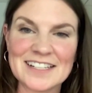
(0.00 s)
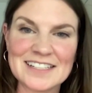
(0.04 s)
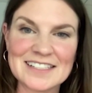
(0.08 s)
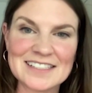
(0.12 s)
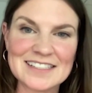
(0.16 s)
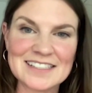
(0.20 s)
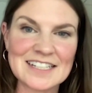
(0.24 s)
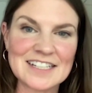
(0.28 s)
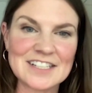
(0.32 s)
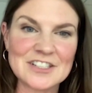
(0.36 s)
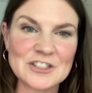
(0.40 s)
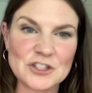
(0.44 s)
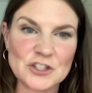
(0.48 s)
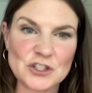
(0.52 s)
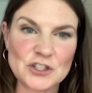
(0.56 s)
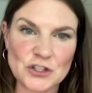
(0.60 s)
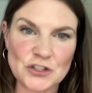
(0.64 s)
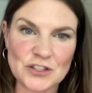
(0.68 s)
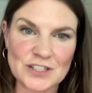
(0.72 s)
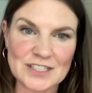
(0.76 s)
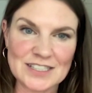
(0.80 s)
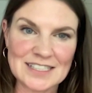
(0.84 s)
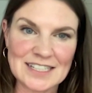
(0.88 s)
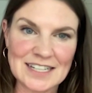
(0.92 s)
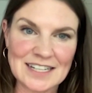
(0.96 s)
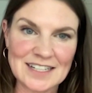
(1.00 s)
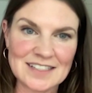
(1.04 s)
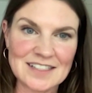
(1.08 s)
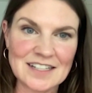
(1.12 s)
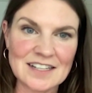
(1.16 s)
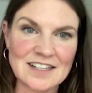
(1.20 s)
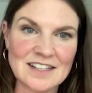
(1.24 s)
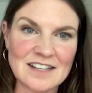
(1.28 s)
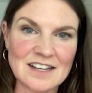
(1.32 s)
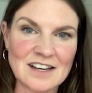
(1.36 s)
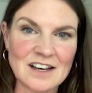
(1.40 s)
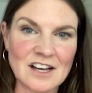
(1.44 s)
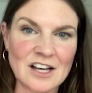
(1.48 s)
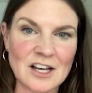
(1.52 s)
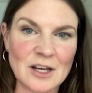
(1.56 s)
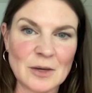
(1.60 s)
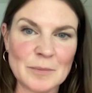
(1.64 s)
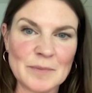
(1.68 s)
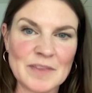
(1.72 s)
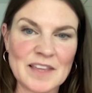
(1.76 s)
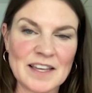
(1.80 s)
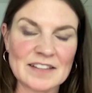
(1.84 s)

us at juunaday.com.